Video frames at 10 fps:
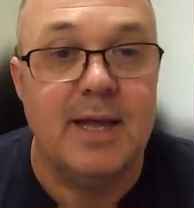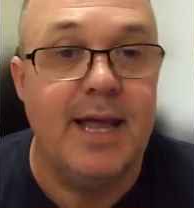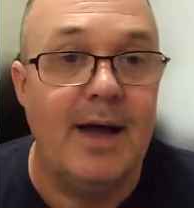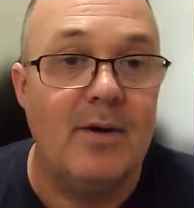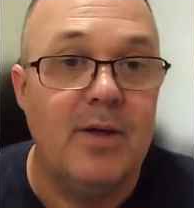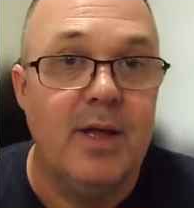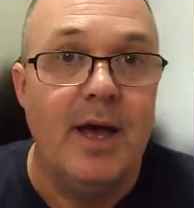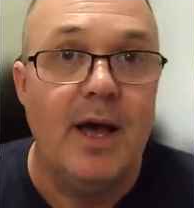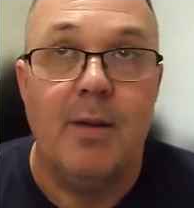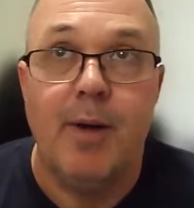Now,
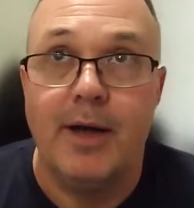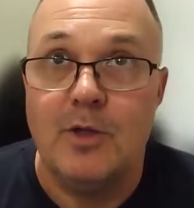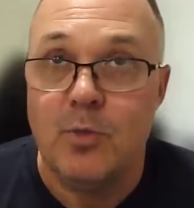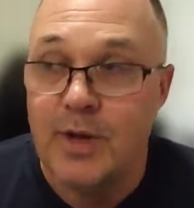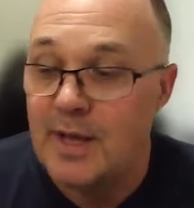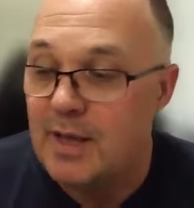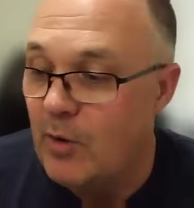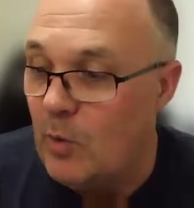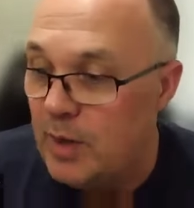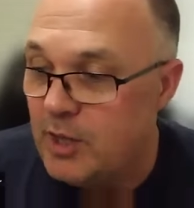uh, I just want to give a
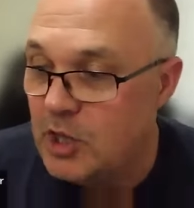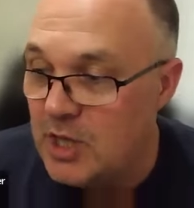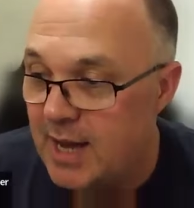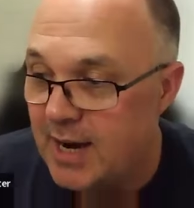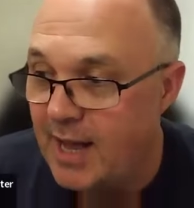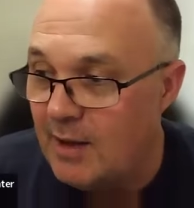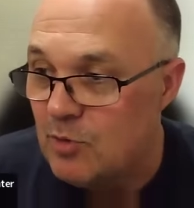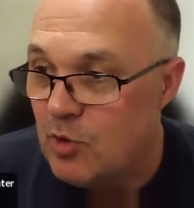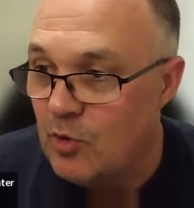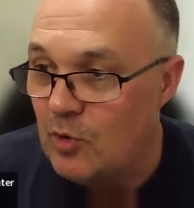quick shout
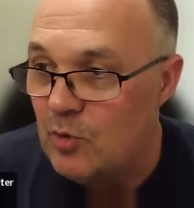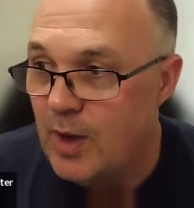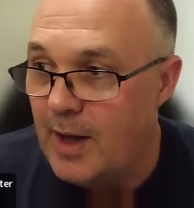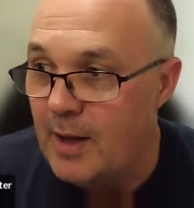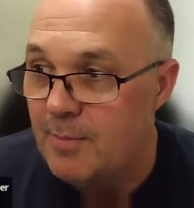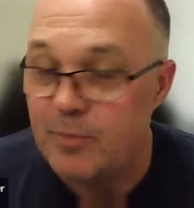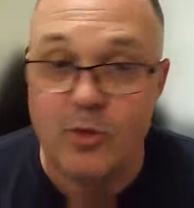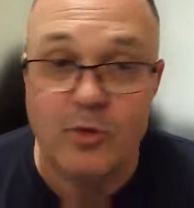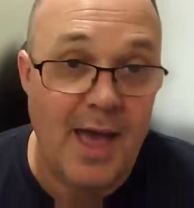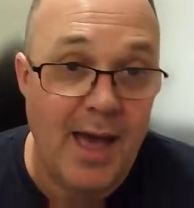out to um,
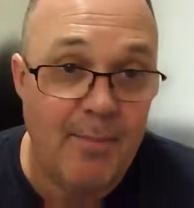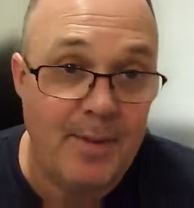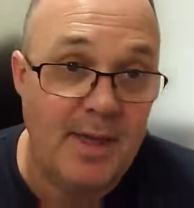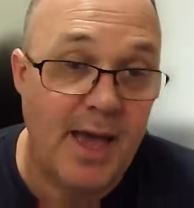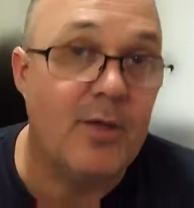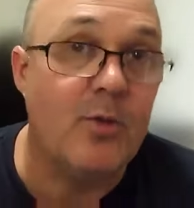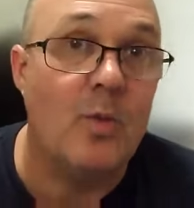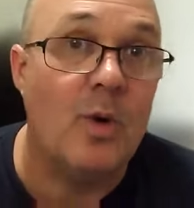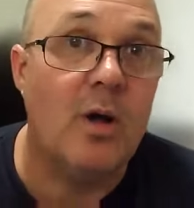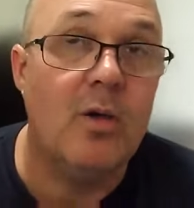to Tapi as
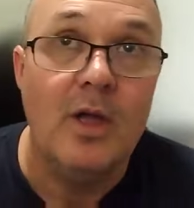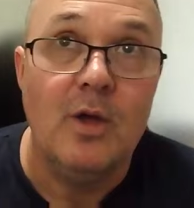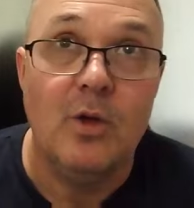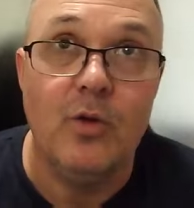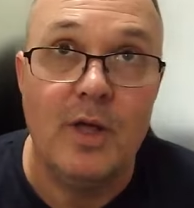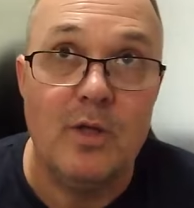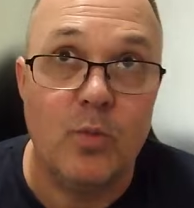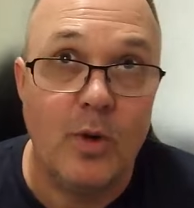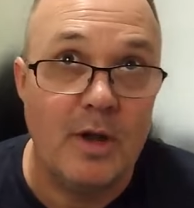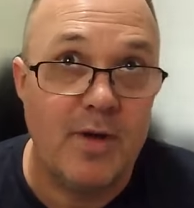well, who is
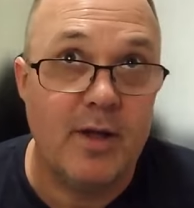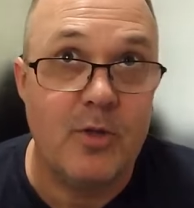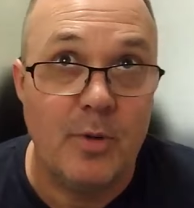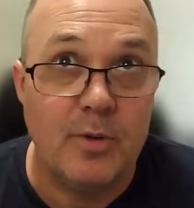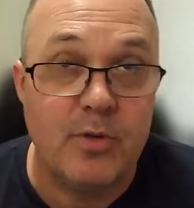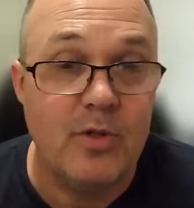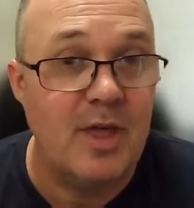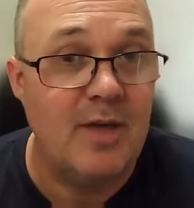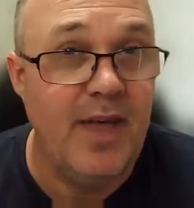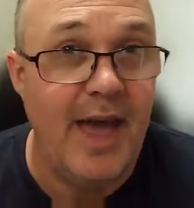one of our sponsors.
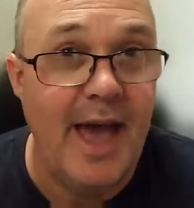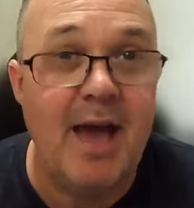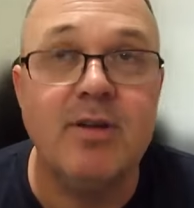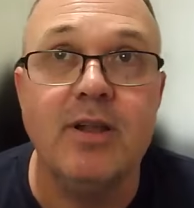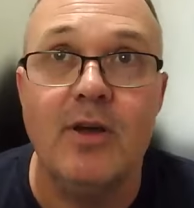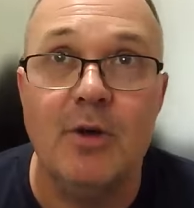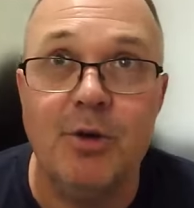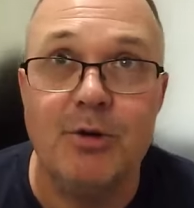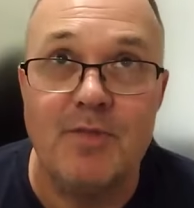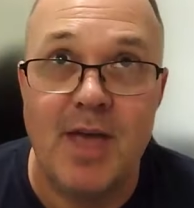If you haven't
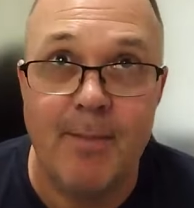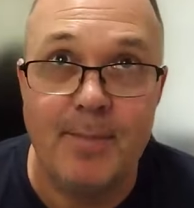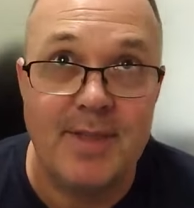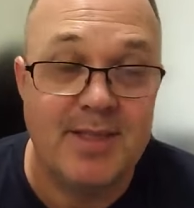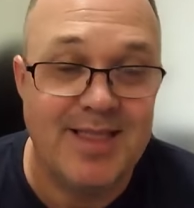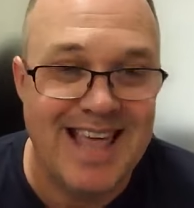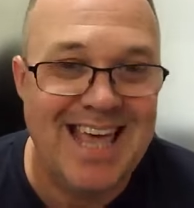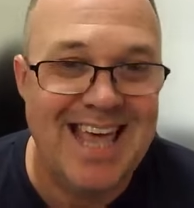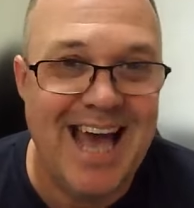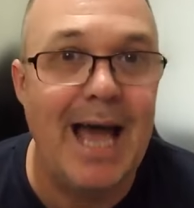heard of Tapi, that's
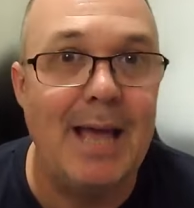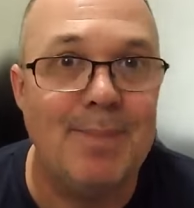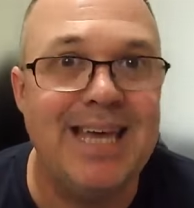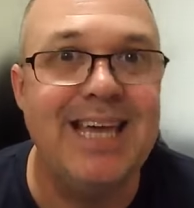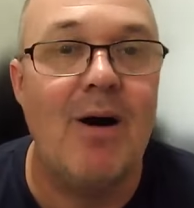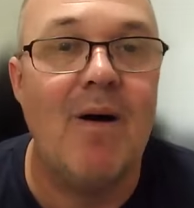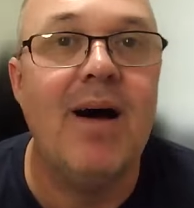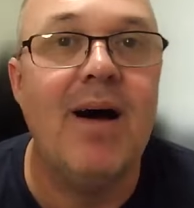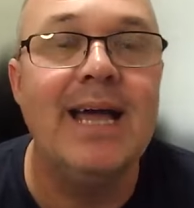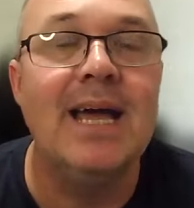T A P
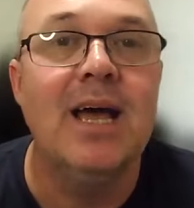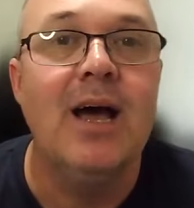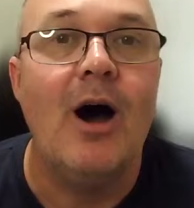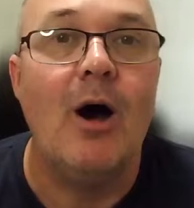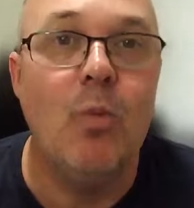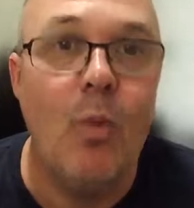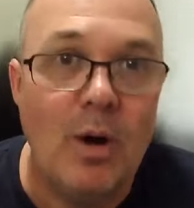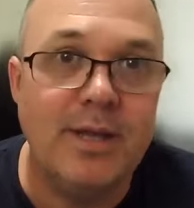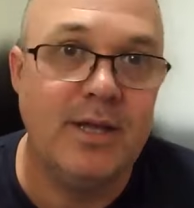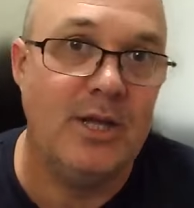I. I
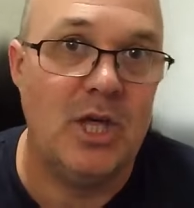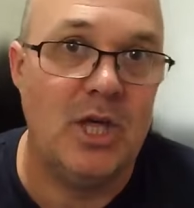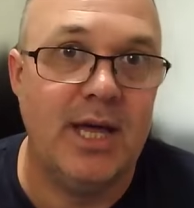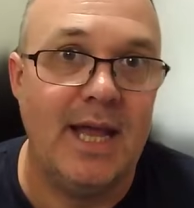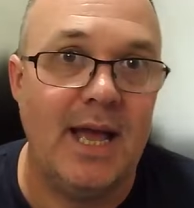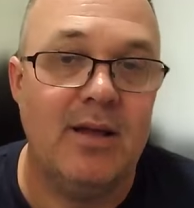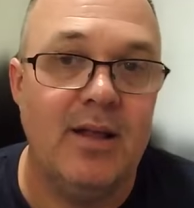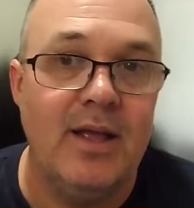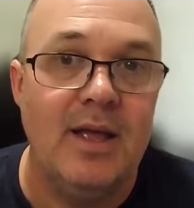want you to check it out.